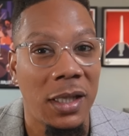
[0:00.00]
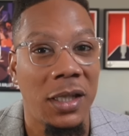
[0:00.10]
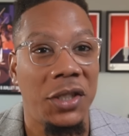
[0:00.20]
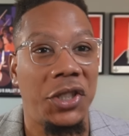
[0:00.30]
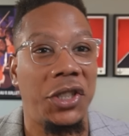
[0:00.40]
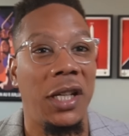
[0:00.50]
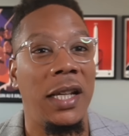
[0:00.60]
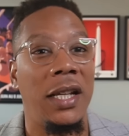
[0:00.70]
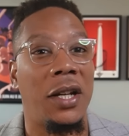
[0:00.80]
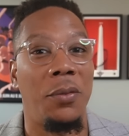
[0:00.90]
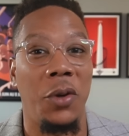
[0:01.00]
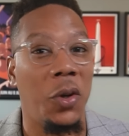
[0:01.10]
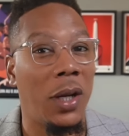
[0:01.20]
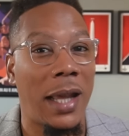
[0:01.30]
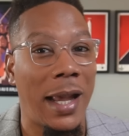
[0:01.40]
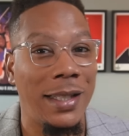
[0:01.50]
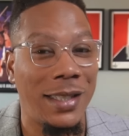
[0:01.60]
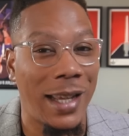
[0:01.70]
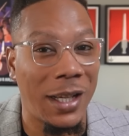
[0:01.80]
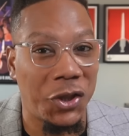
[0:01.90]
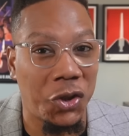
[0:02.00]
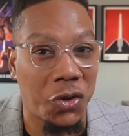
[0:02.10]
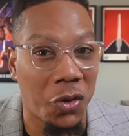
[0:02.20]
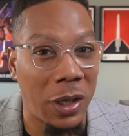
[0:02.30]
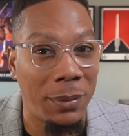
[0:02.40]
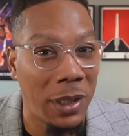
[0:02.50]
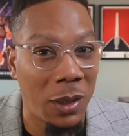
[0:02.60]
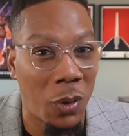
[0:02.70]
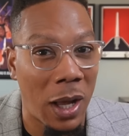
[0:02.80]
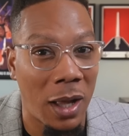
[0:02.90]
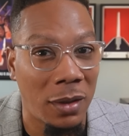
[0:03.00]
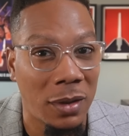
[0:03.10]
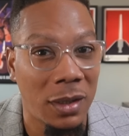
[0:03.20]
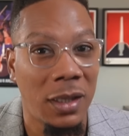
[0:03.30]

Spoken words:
She communicates extremely well.